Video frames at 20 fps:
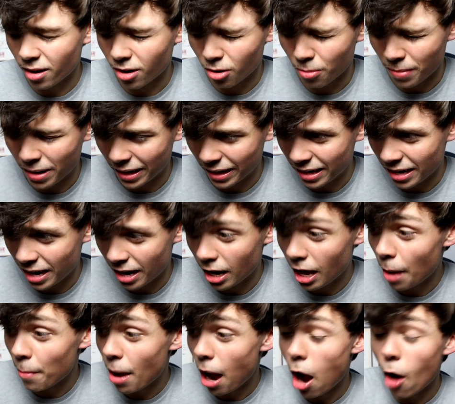Oh my god.
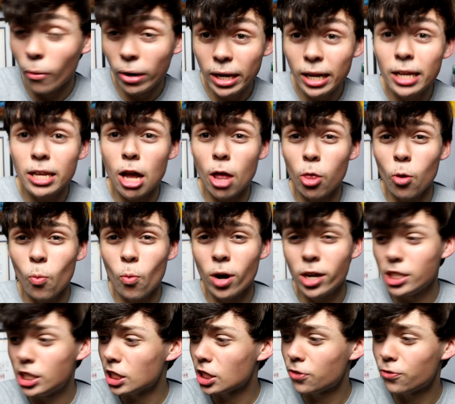I mean, I'll eat another
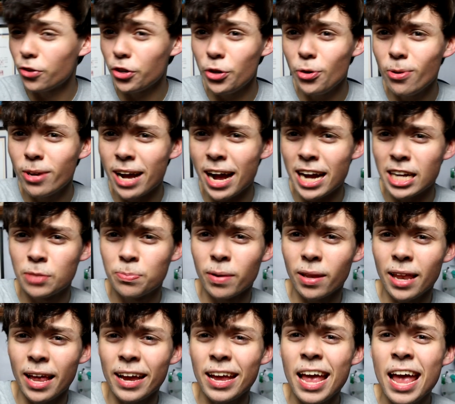one just for you guys, but
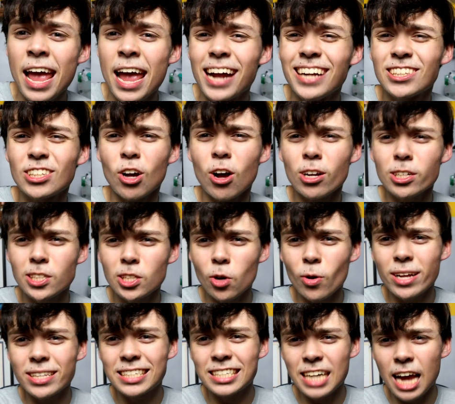like, it's also,
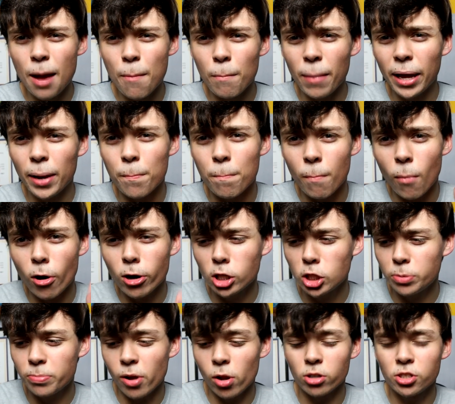it's not like
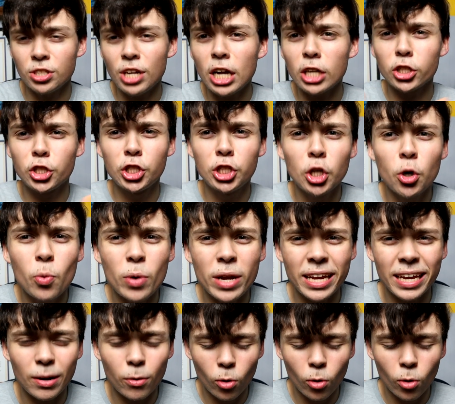marshmallow, it's not chewy.